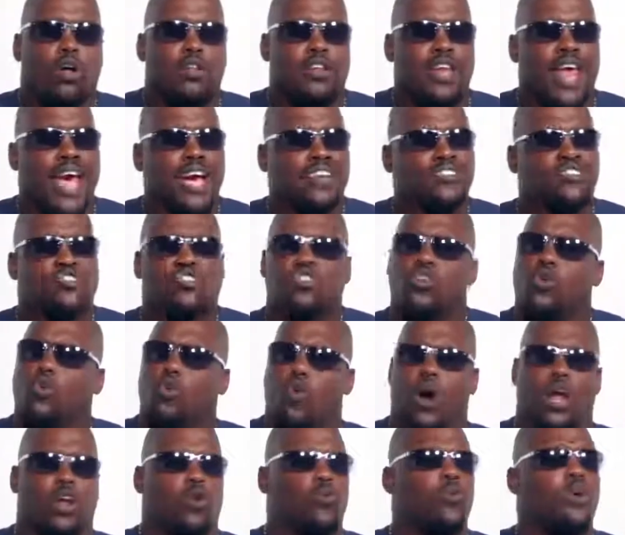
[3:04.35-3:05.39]
Next,
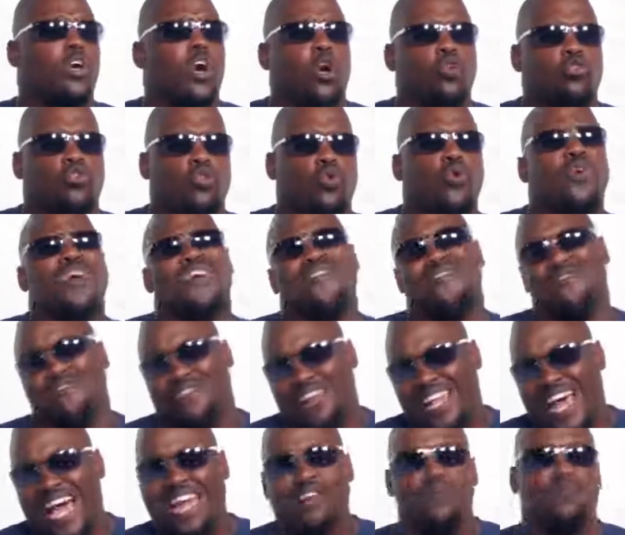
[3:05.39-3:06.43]
why don't we go to
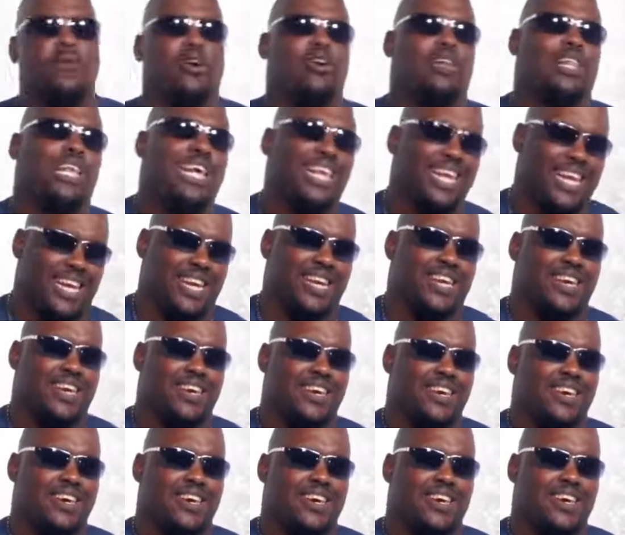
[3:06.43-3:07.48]
Vladimir Lenin?
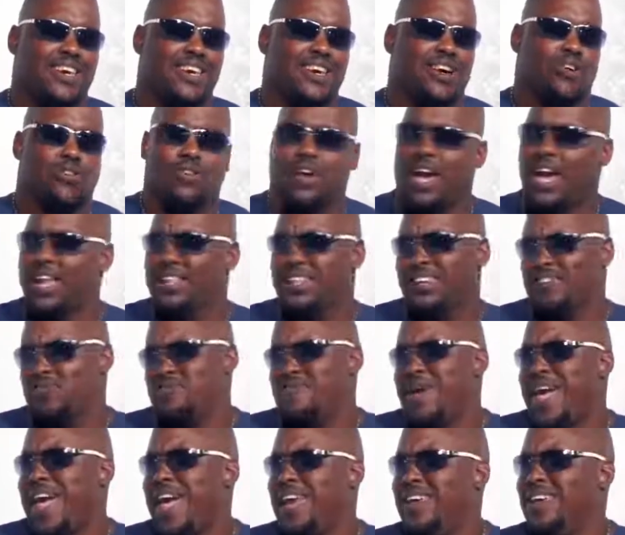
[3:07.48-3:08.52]
Okay, this
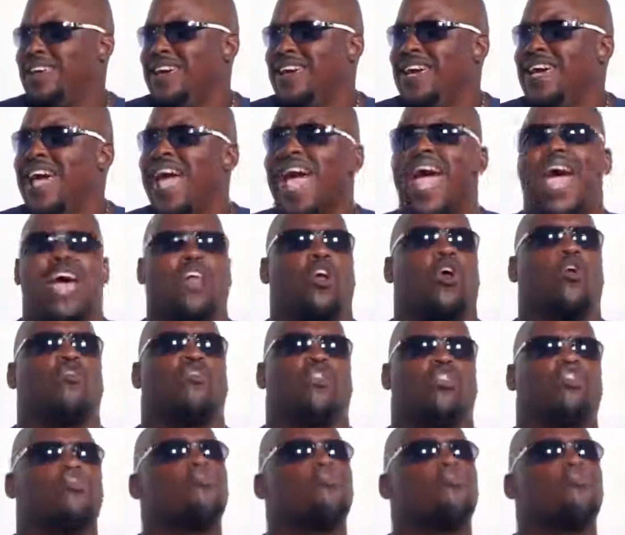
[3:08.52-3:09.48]
man had over